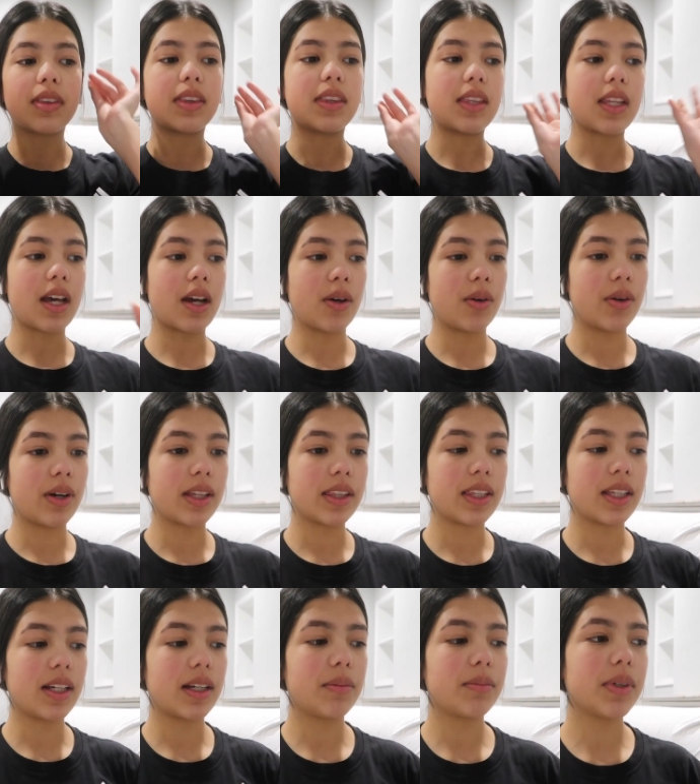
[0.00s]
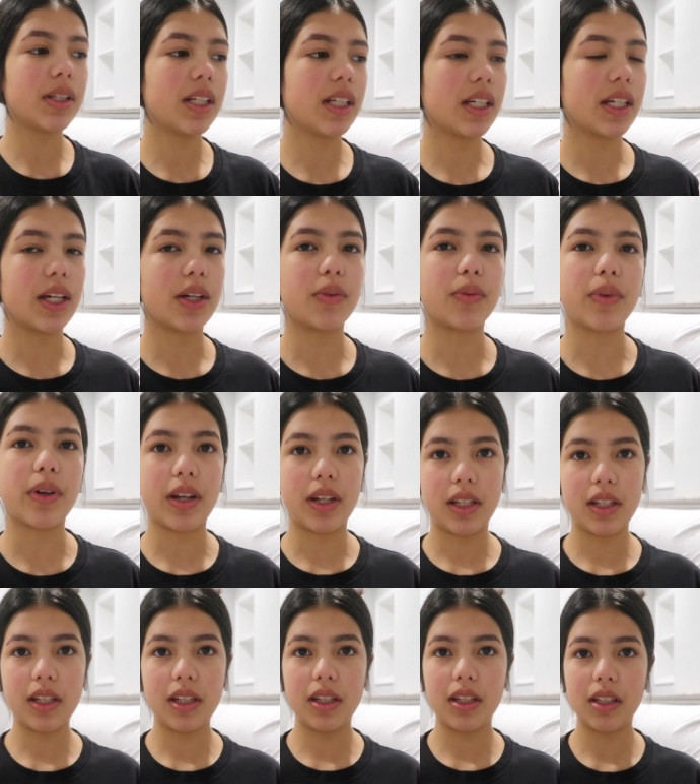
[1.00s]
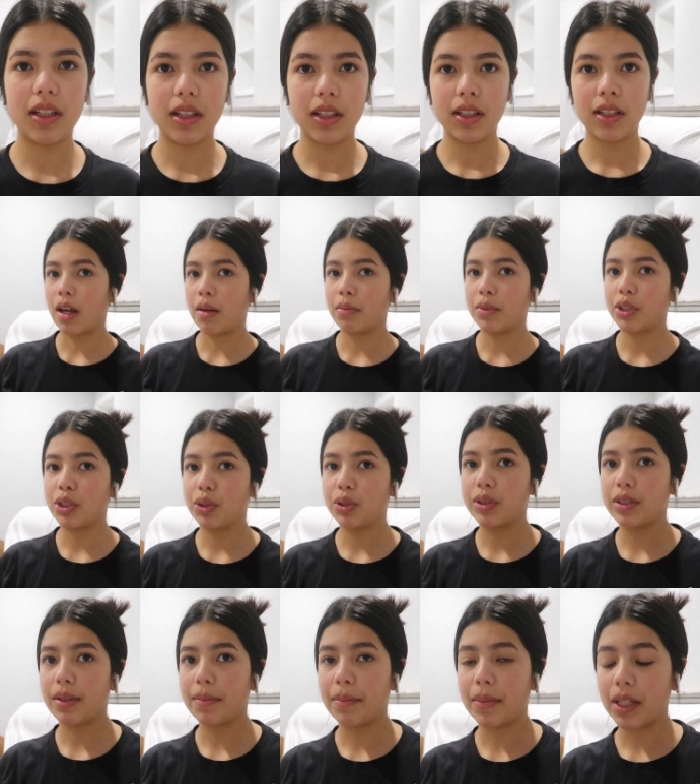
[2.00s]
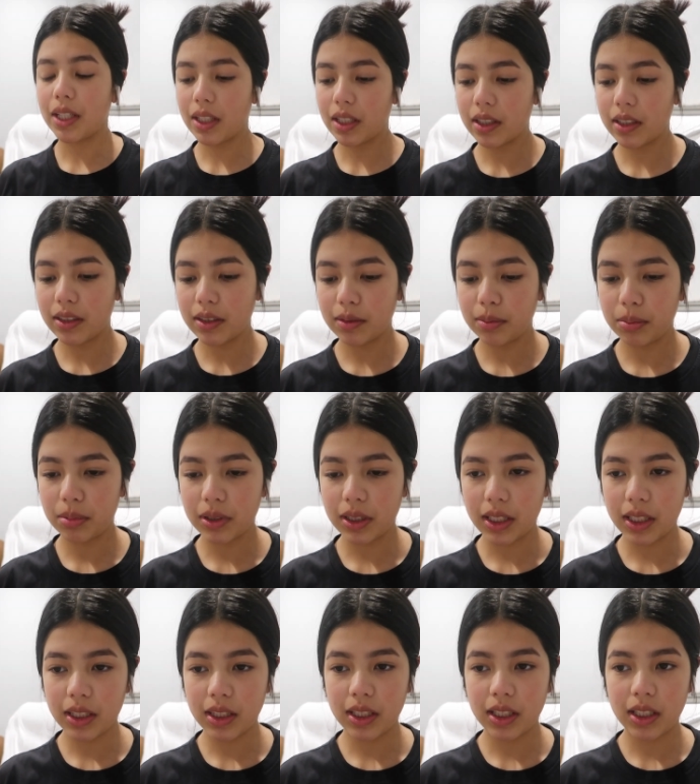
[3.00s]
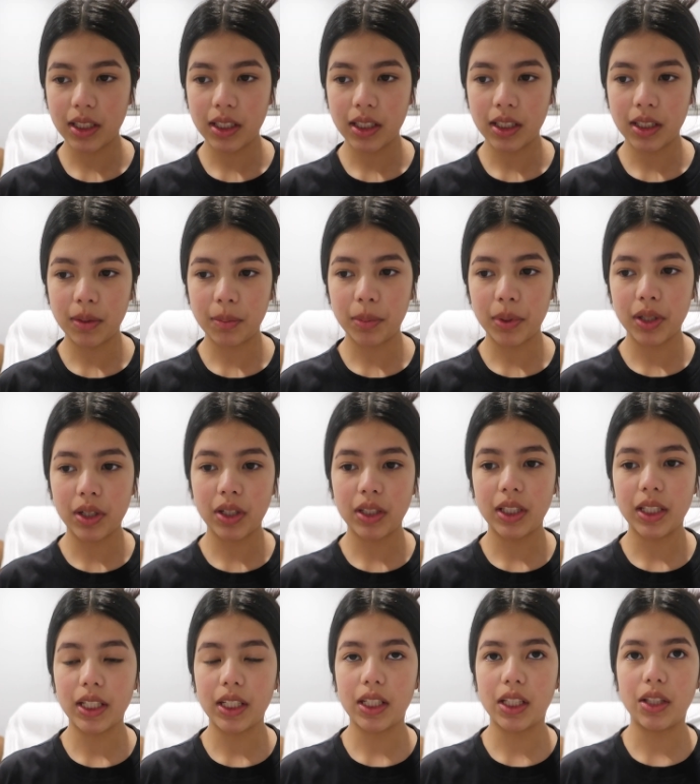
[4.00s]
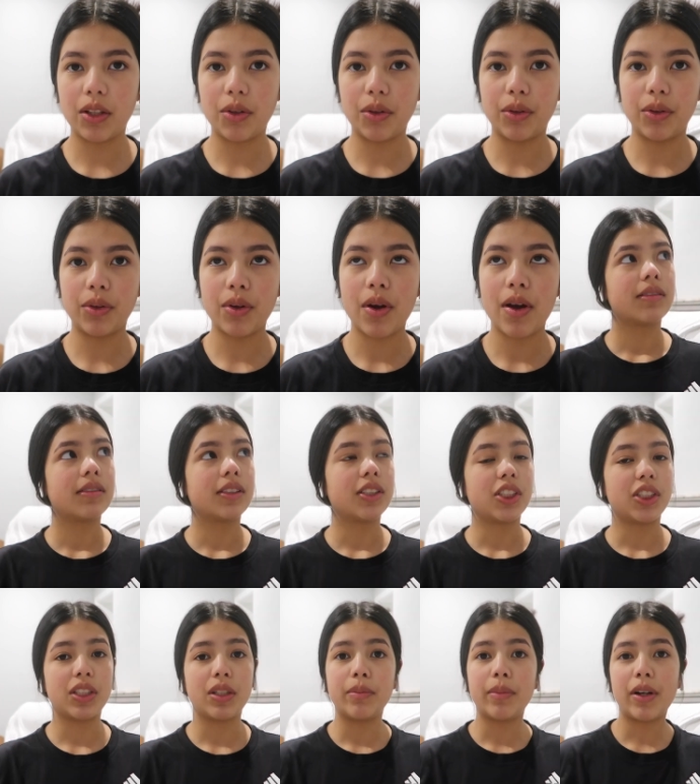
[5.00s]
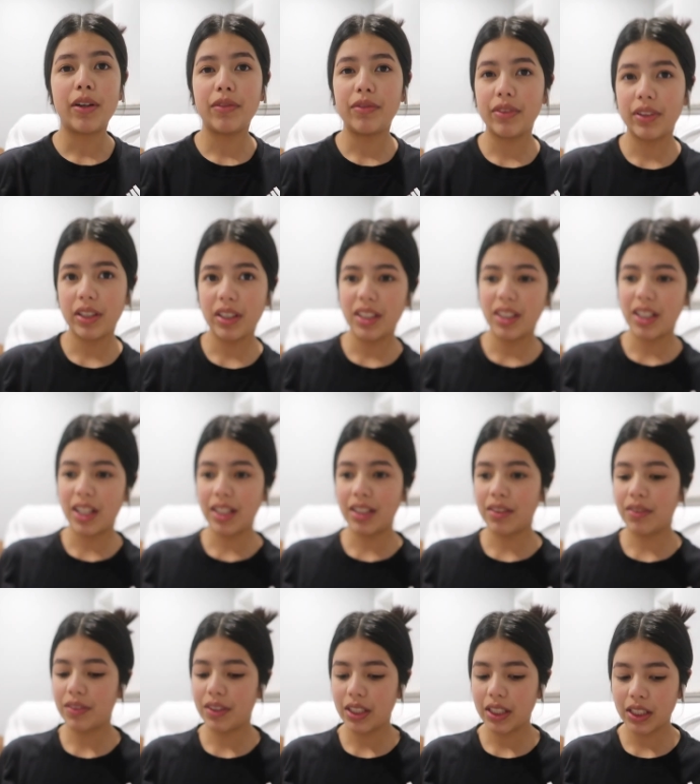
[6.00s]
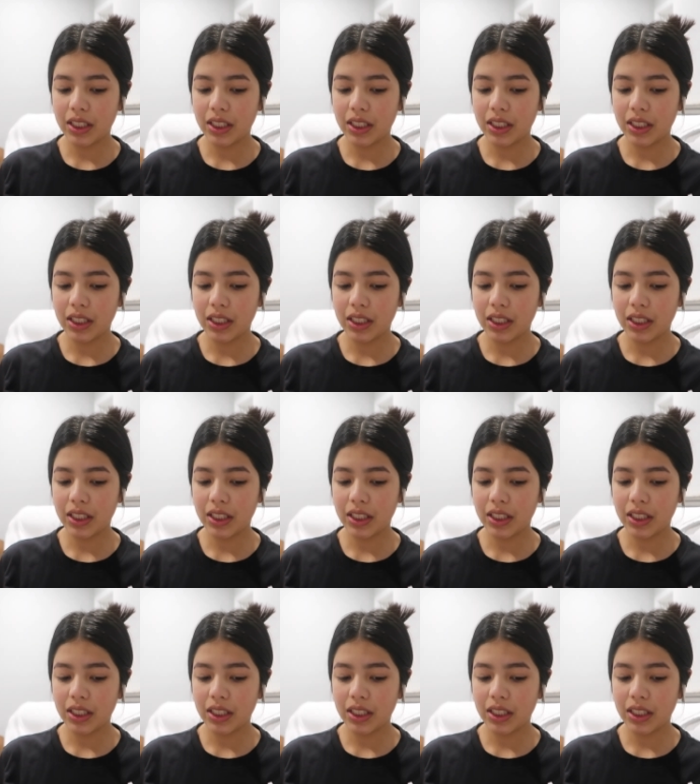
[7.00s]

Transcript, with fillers: Now I think I'm gonna get ready. I'm gonna do some makeup and then put on like a little gym outfit kind of